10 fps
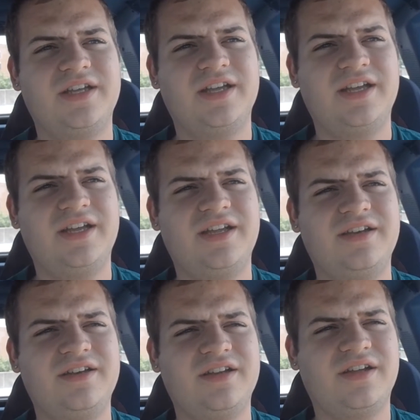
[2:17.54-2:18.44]

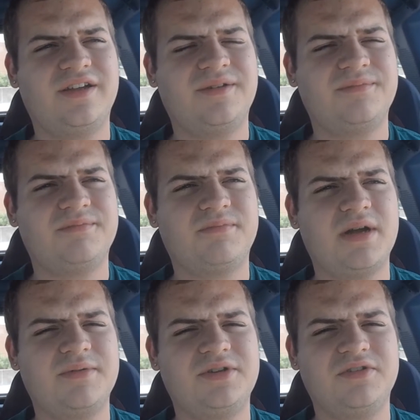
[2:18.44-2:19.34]
And um,
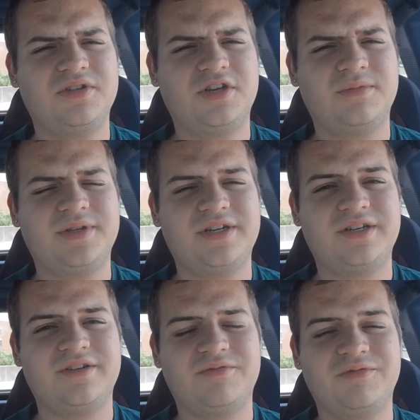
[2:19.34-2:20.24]
probably do a little bit
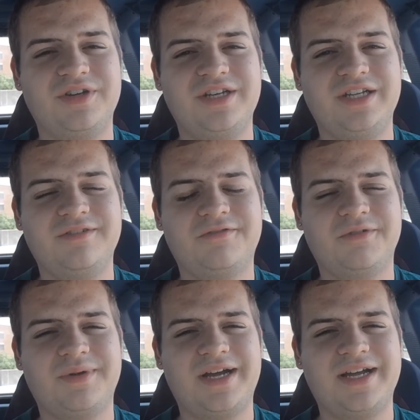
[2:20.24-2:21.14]
of reading
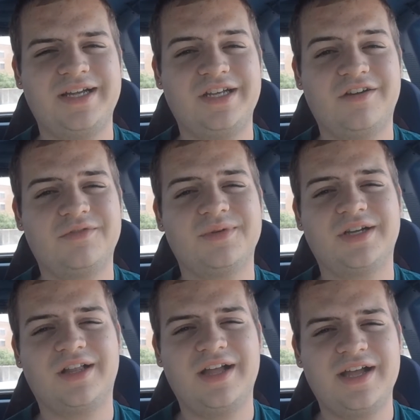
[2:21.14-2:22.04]
for my government
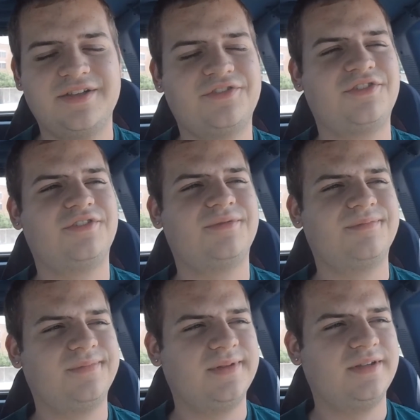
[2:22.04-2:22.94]
class
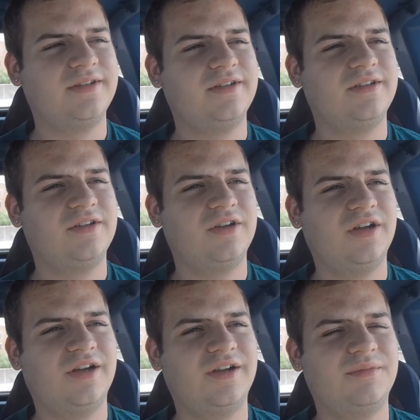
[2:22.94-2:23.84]

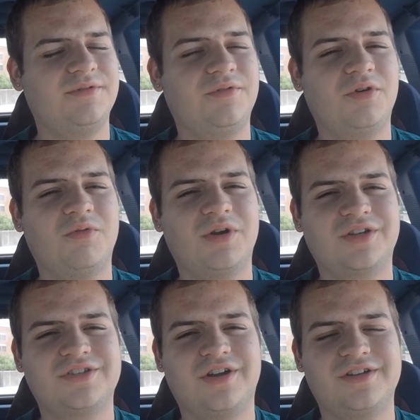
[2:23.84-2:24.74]
uh, before
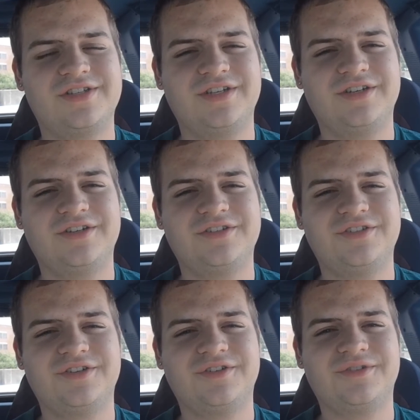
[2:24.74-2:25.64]
work starts here,
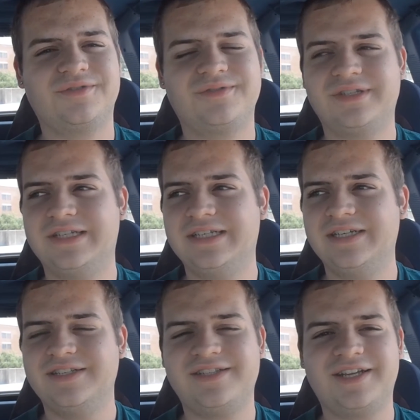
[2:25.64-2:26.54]
so
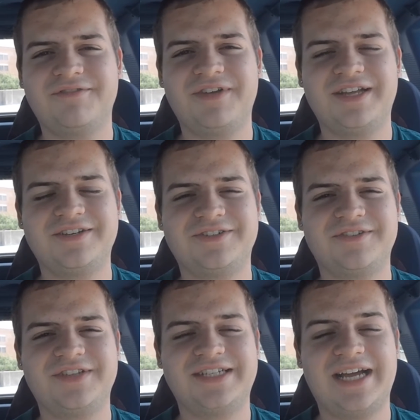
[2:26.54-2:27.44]
take advantage
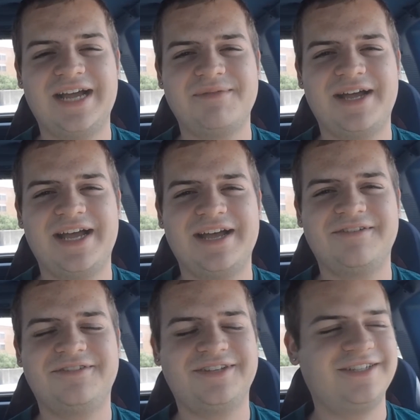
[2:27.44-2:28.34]
of the time I
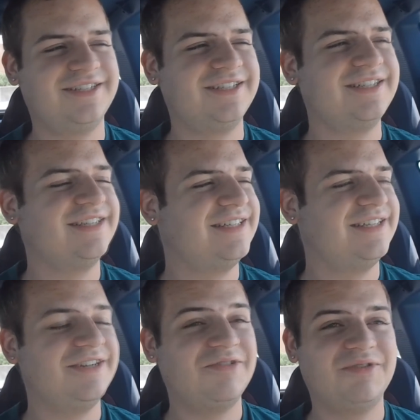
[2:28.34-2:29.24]
have.
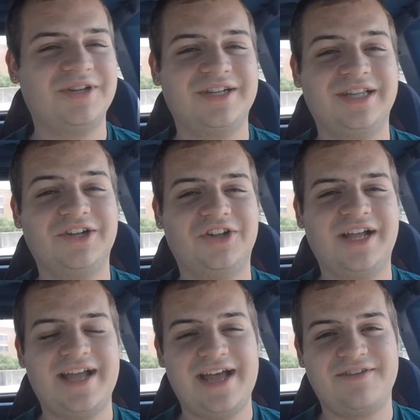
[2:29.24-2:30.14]
What little
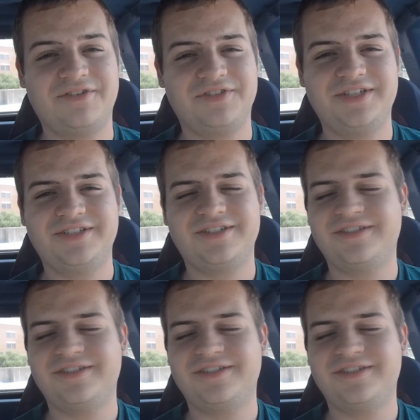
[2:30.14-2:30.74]
I have of it.